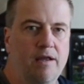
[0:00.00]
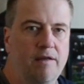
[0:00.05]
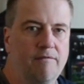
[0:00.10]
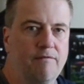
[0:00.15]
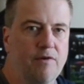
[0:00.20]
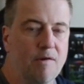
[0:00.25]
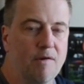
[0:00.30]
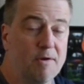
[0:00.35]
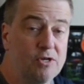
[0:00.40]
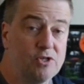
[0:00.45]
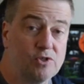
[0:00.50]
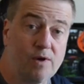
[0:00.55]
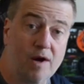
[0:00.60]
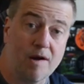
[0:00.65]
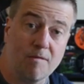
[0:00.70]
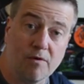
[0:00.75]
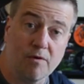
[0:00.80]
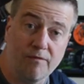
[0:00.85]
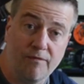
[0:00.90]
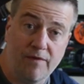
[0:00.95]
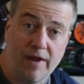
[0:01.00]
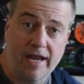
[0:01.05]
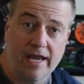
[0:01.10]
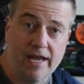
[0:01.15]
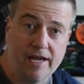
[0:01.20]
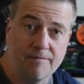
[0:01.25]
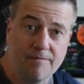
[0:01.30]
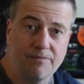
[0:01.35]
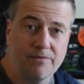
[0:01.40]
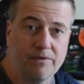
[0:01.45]
very much a Kramer
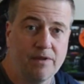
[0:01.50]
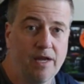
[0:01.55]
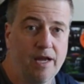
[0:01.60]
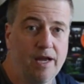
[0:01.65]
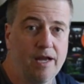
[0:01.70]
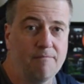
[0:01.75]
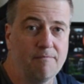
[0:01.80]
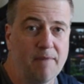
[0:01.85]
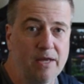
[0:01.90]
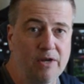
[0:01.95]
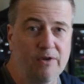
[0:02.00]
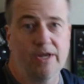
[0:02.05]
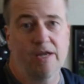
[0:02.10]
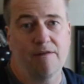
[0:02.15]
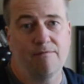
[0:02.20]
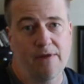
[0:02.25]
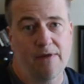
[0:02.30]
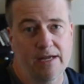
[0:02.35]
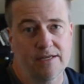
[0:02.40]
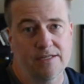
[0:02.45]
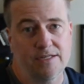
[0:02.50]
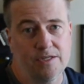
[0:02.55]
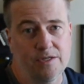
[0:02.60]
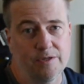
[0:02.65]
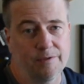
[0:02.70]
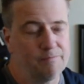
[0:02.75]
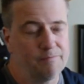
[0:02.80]
fan, metalhead fan too.